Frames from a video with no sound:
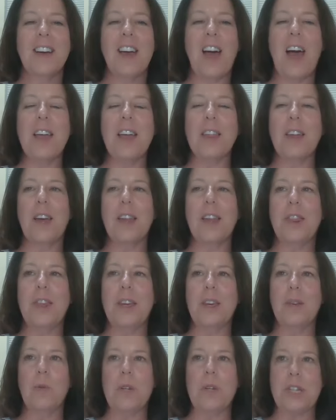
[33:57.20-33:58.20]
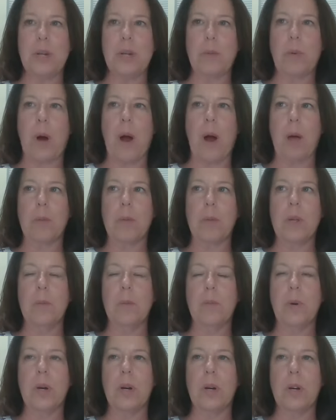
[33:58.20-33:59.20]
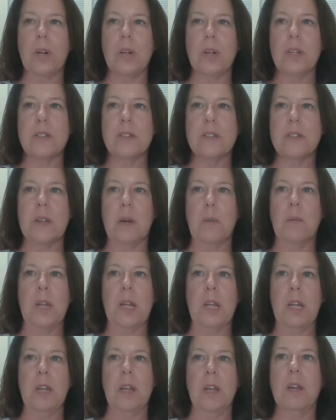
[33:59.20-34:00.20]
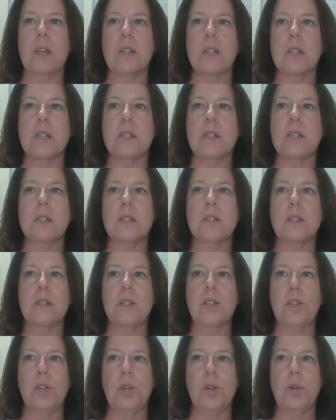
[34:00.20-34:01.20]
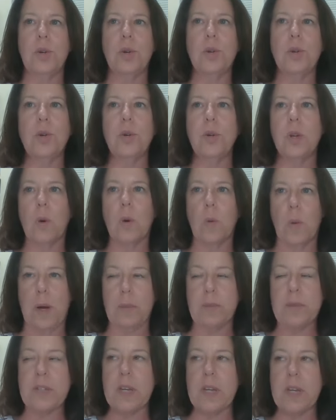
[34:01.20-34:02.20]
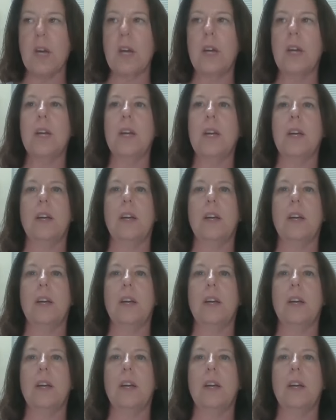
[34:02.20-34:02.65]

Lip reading: I think we should probably put some links to your website